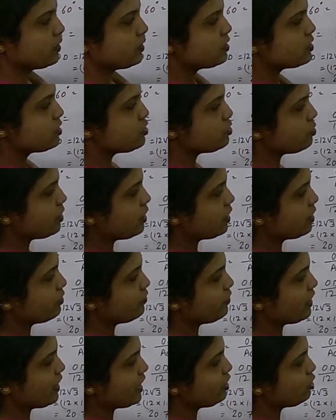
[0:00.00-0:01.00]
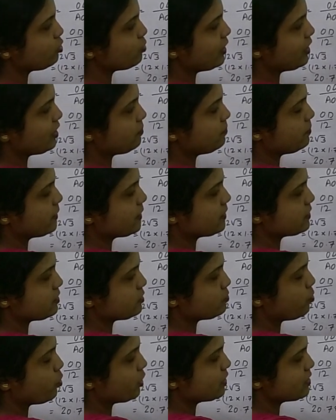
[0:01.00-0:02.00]
So here we get 20
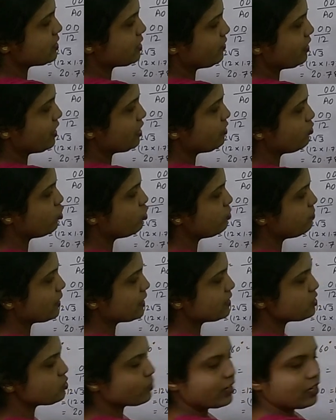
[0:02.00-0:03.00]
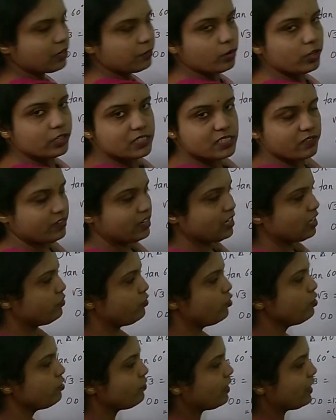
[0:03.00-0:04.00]
plus 0.784 plus
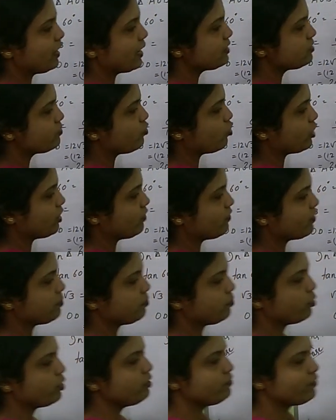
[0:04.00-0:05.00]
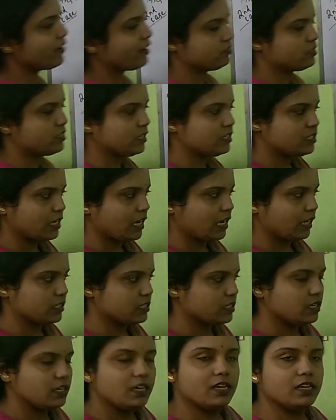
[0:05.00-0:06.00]
20.784, we get
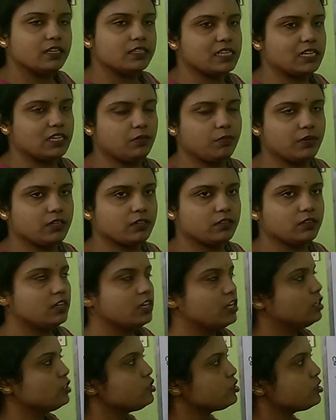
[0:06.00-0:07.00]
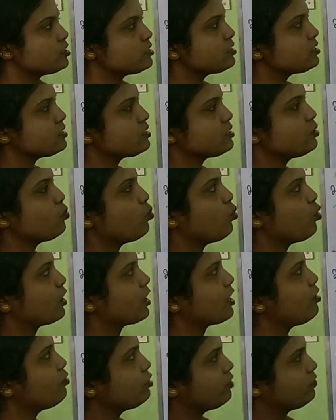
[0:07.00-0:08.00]
41.568 centimeter. So this is the
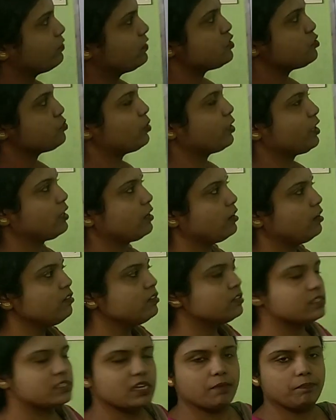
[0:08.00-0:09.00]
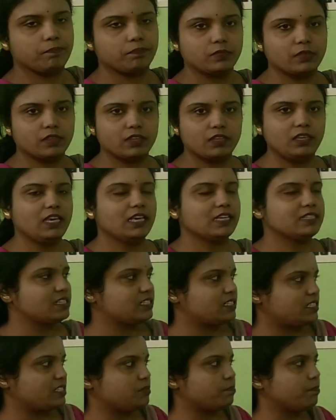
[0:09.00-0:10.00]
workout of this particular sum. Yes,
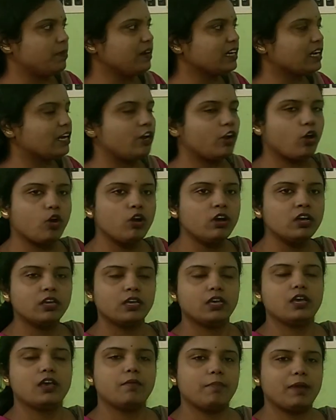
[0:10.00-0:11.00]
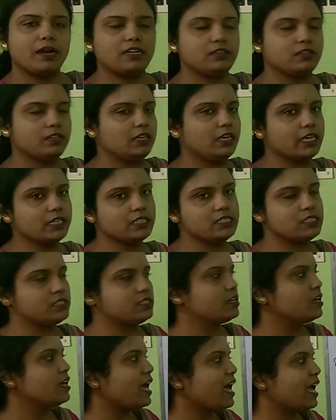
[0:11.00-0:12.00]
it's a bit long, but
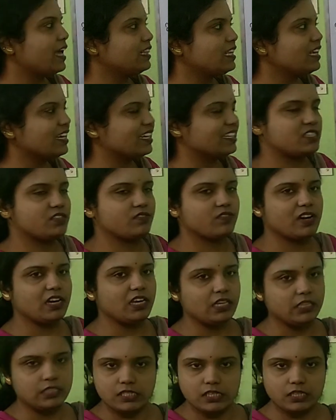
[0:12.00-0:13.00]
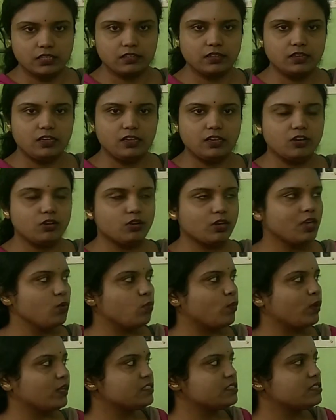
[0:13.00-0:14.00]
yes, I think it's very easy. Okay,
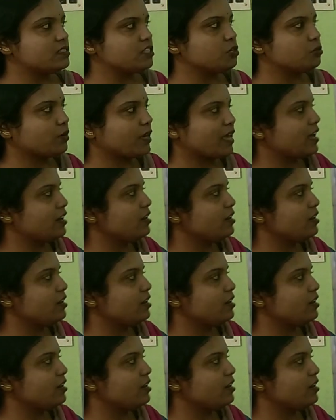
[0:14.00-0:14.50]
once you